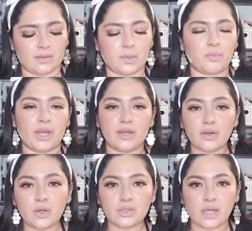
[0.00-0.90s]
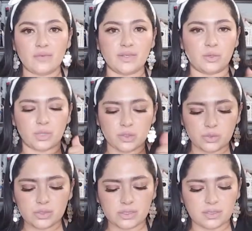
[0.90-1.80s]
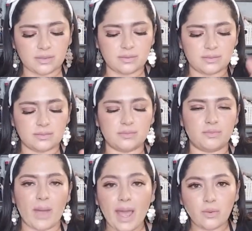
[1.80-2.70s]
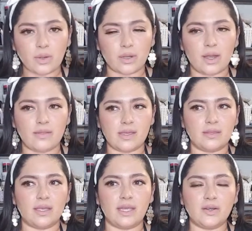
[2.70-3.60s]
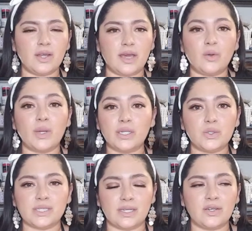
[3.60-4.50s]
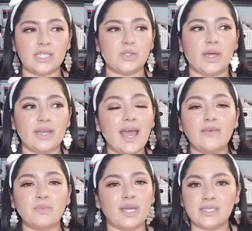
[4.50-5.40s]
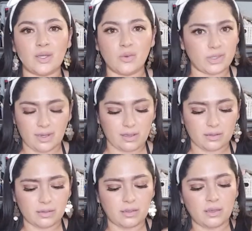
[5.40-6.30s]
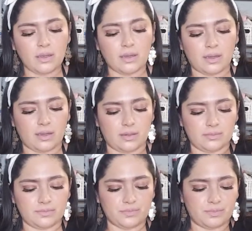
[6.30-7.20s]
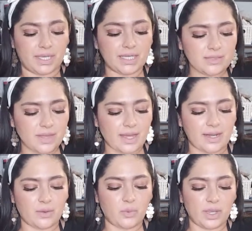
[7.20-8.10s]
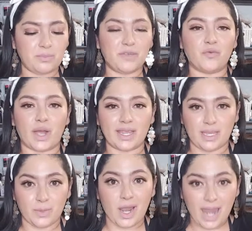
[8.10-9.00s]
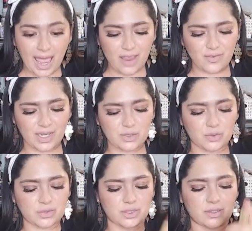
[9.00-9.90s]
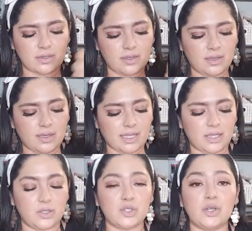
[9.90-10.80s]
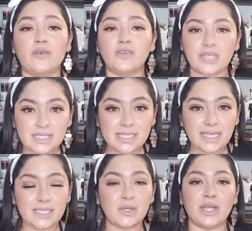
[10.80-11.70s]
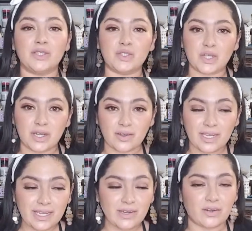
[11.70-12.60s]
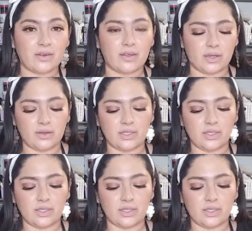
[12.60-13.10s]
The breaker goes off, and then we lose power, and then the internet, I don't want to lose internet, so I didn't have my AC going on because of that. And I went before I came out live, and I told her, can you turn off your AC so I can turn it on here, you know?